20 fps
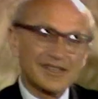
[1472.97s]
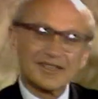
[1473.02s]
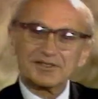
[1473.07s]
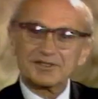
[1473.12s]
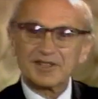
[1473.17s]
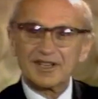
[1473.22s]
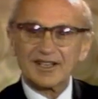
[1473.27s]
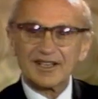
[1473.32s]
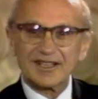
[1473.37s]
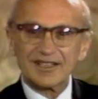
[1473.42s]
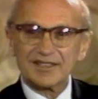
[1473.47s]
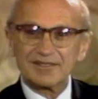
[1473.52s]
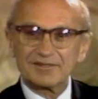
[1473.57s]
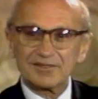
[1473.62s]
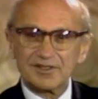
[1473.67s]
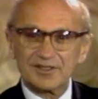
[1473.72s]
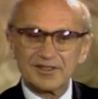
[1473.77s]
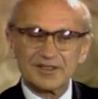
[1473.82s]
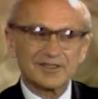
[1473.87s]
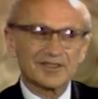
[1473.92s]
Well, I have
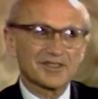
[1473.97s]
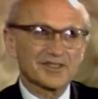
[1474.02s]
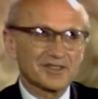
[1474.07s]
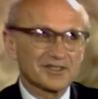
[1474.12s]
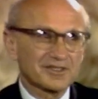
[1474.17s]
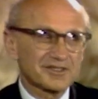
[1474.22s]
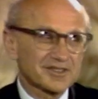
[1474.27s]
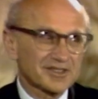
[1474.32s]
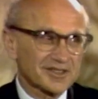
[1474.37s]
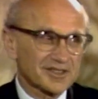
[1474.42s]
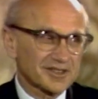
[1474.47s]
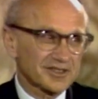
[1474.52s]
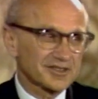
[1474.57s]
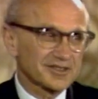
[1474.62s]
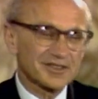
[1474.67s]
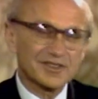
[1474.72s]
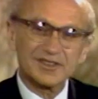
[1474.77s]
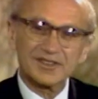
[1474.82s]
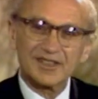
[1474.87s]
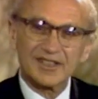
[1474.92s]
long ago
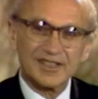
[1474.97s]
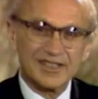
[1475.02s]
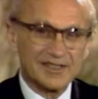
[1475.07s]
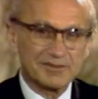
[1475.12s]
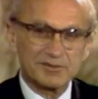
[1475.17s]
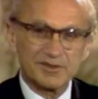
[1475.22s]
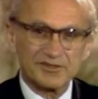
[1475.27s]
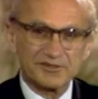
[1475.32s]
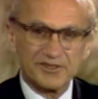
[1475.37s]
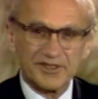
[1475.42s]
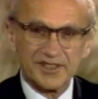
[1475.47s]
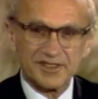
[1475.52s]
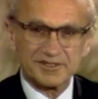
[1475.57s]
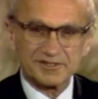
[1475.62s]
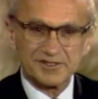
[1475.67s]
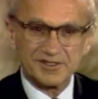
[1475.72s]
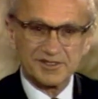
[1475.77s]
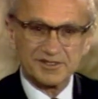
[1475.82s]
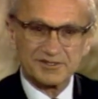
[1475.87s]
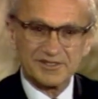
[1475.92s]
concluded that I am in
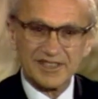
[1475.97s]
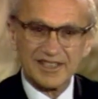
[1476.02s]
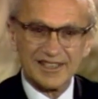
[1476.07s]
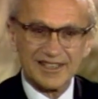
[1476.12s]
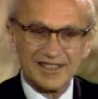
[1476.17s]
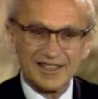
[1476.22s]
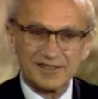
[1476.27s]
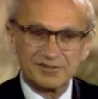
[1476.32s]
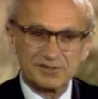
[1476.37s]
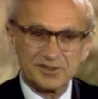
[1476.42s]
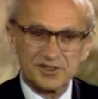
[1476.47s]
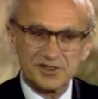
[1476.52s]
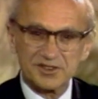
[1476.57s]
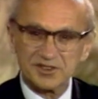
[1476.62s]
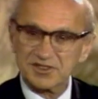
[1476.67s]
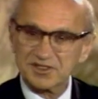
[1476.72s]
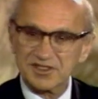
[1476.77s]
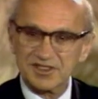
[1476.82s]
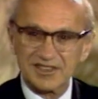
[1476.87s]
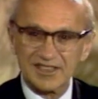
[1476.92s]
favor of, of
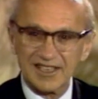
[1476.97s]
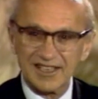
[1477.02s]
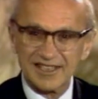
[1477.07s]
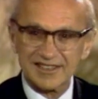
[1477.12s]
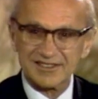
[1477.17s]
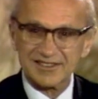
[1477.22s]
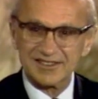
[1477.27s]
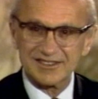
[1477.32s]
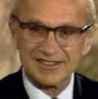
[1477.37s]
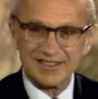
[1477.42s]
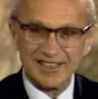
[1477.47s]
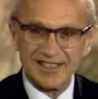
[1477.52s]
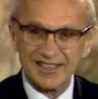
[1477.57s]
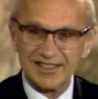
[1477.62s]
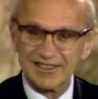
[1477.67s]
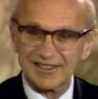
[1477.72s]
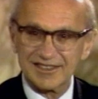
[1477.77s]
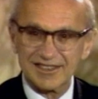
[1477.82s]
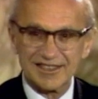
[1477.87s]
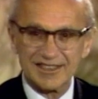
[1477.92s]
reducing taxes at
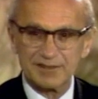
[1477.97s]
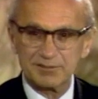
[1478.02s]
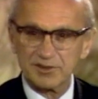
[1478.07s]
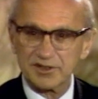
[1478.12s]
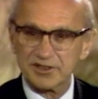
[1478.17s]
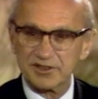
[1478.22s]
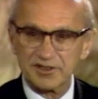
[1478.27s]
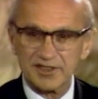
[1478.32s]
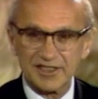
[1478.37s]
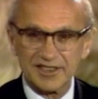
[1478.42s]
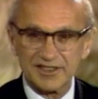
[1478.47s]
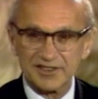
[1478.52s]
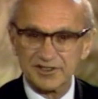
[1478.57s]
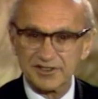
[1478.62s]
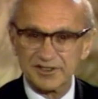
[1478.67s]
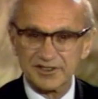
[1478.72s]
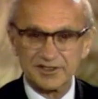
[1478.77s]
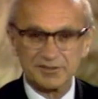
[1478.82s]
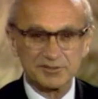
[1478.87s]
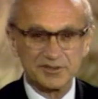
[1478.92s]
any time, under any
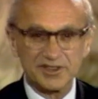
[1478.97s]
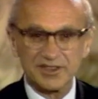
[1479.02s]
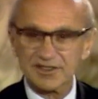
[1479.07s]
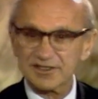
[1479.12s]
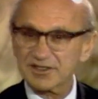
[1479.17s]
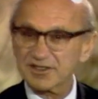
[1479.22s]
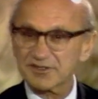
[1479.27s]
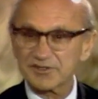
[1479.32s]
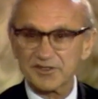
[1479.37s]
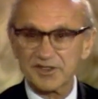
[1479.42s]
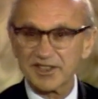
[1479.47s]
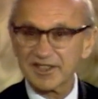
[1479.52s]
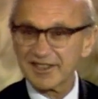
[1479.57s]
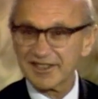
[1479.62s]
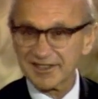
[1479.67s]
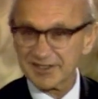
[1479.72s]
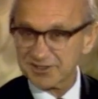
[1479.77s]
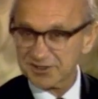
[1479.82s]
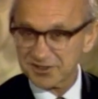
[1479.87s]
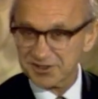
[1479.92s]
circumstances, for
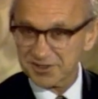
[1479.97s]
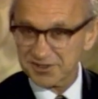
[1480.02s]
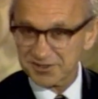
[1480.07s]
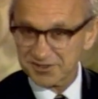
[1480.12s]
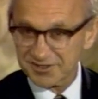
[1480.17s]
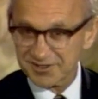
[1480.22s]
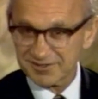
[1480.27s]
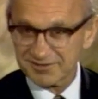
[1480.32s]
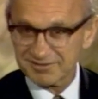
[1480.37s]
any excuse.